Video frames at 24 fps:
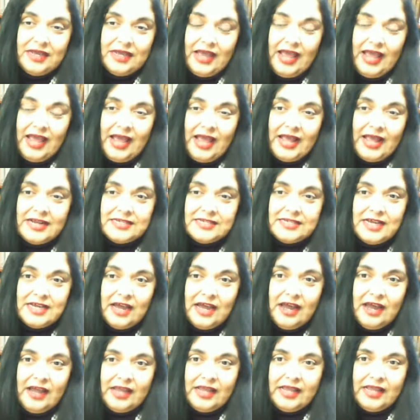and
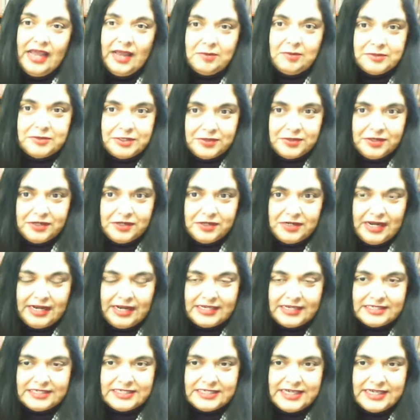I came to the
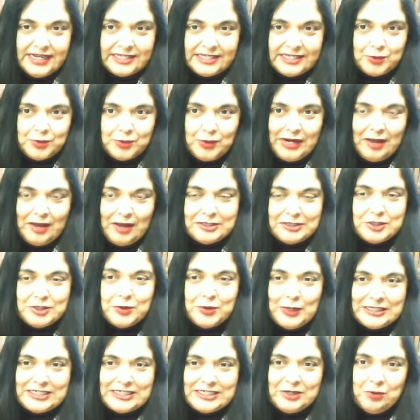United States when I was
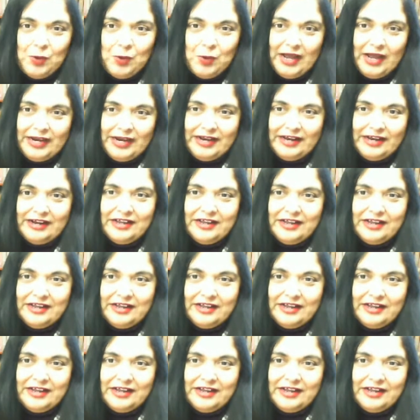21.